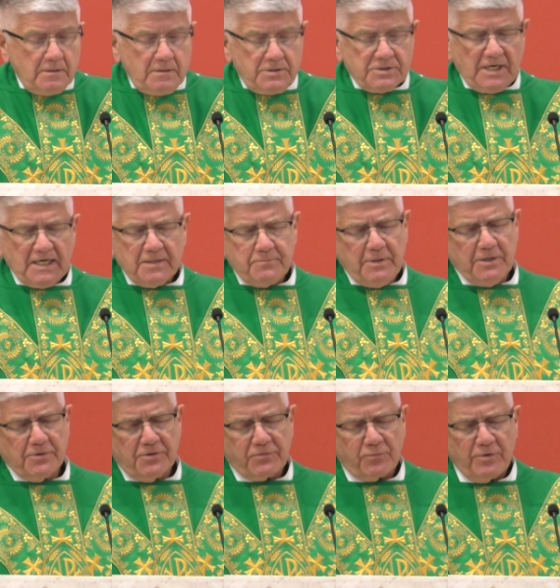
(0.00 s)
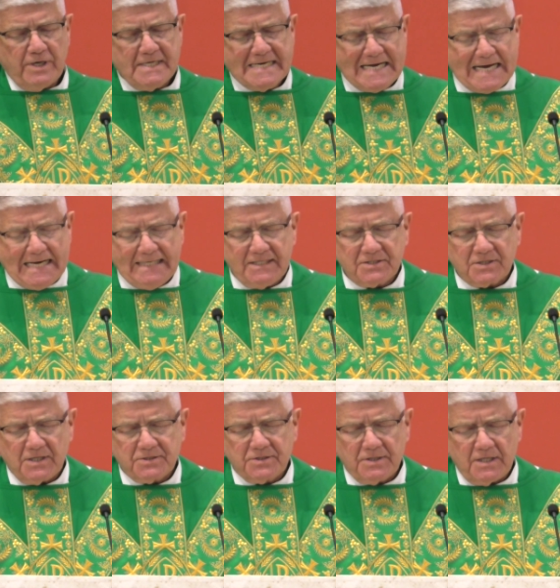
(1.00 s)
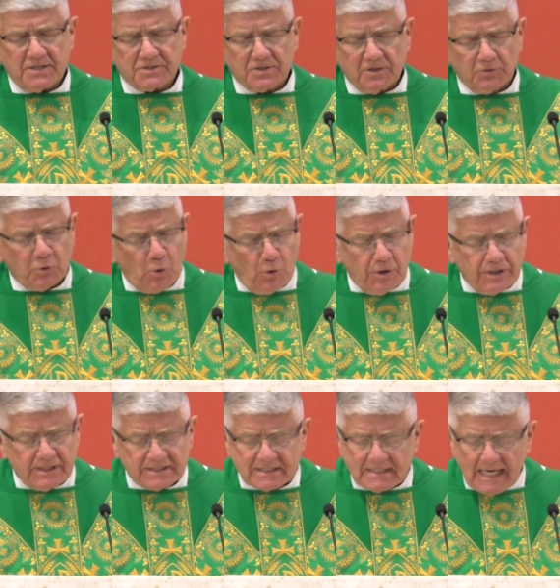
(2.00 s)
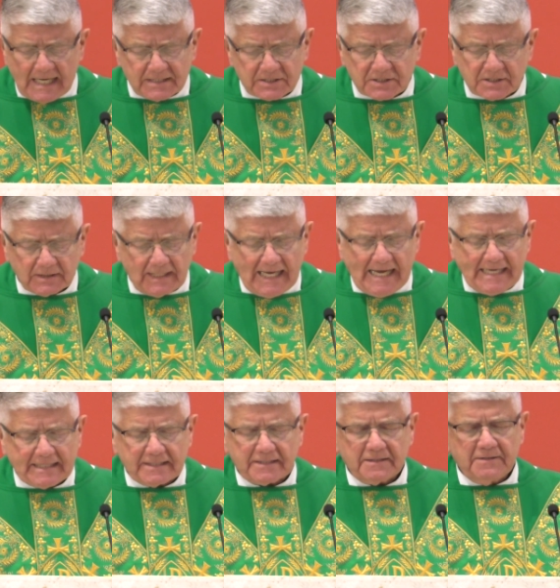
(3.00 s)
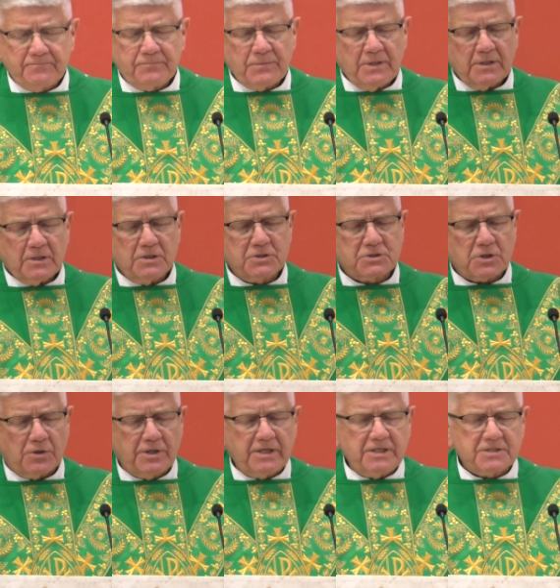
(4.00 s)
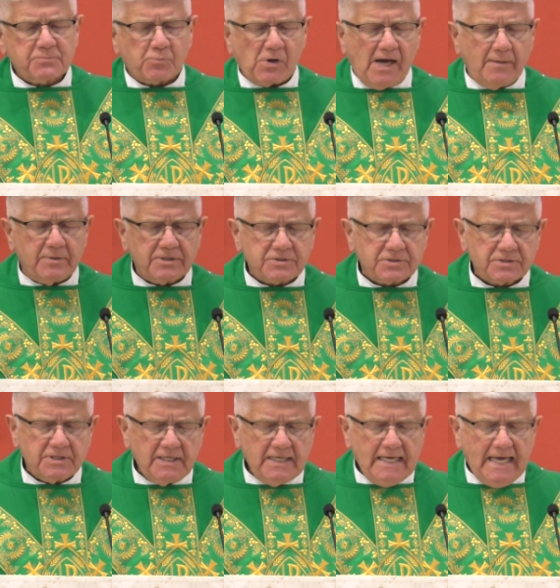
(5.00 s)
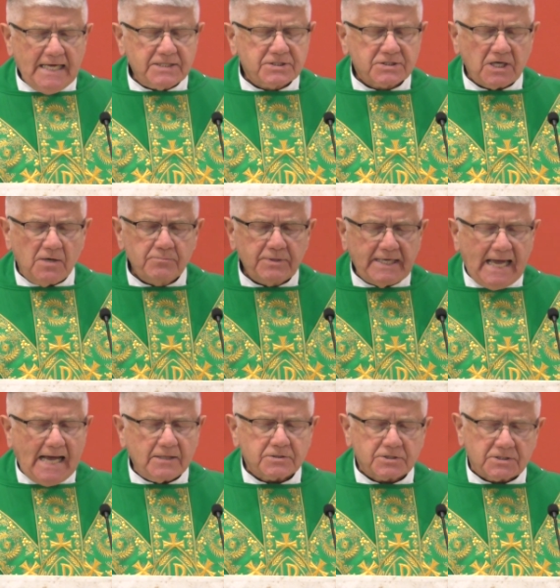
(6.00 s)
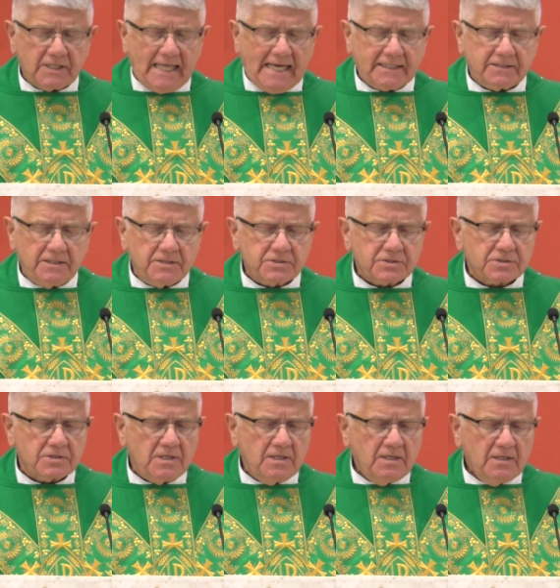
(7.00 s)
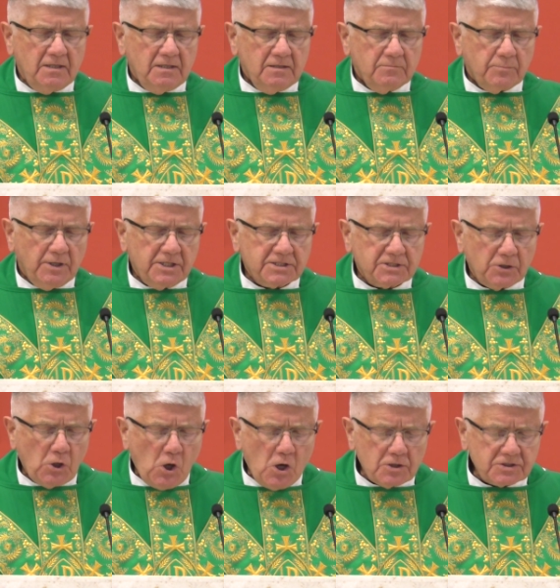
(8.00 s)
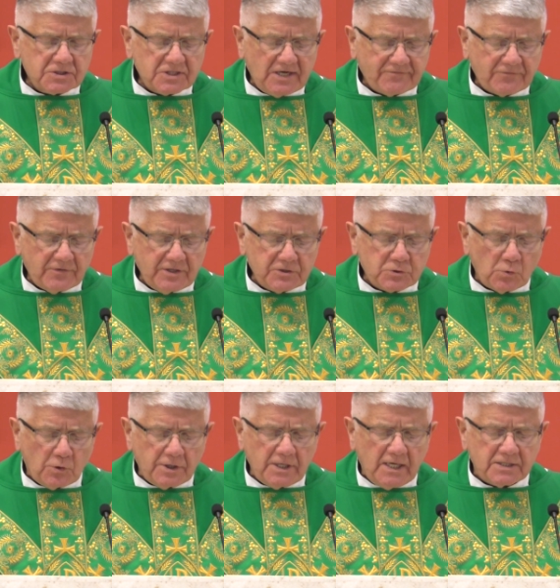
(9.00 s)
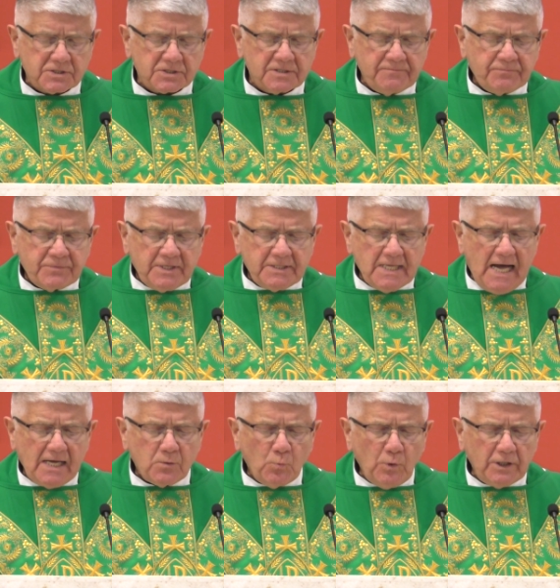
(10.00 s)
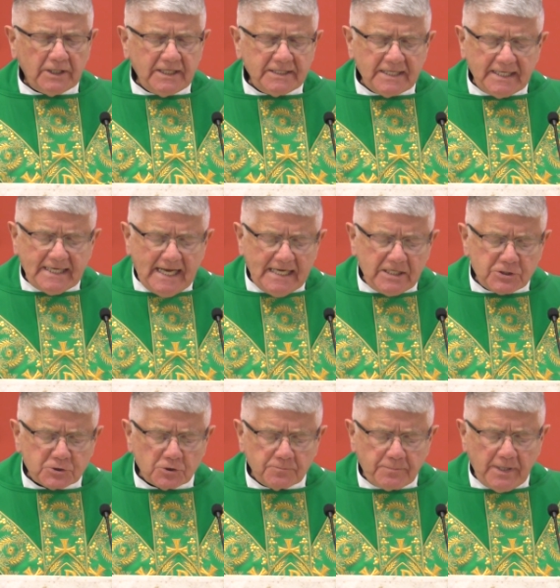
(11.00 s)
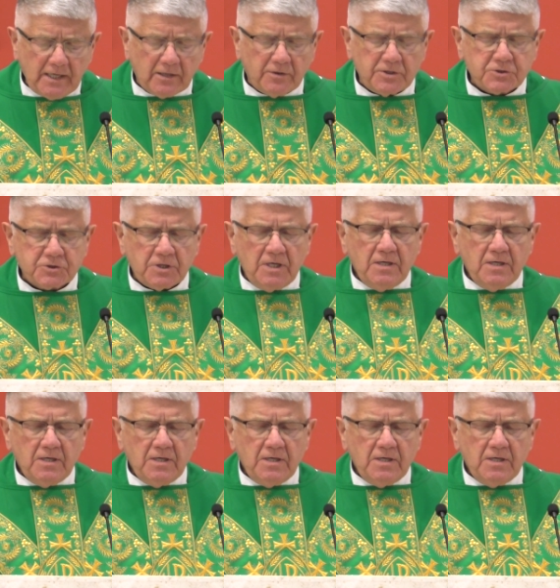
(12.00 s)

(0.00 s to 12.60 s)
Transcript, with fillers: 2 Peter 3 9 says this The Lord is not slack concerning his promise, as some count slackness, but is long suffering toward us, not willing that any should perish